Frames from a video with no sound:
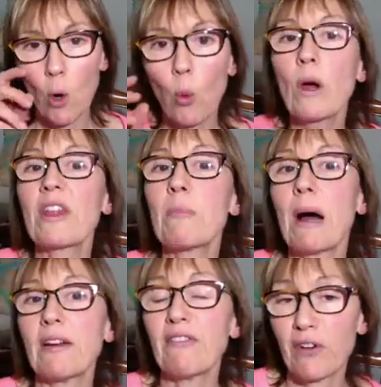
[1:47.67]
with
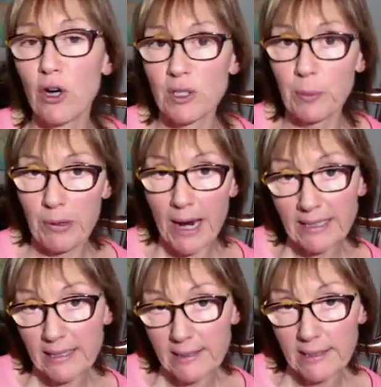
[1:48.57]
my first
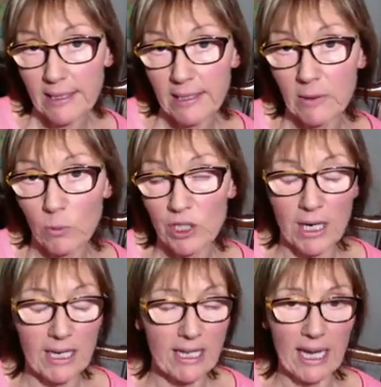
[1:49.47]
pregnancy, in
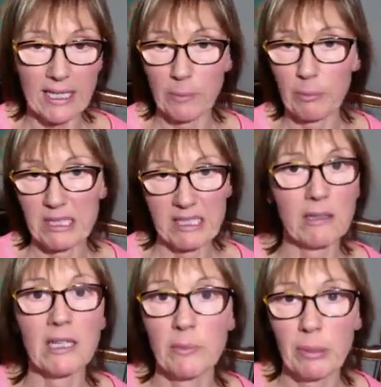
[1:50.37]
which I gained a
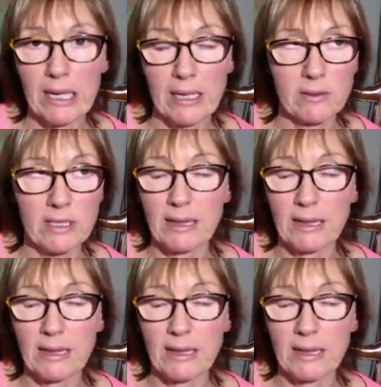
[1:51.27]
bazillion pounds.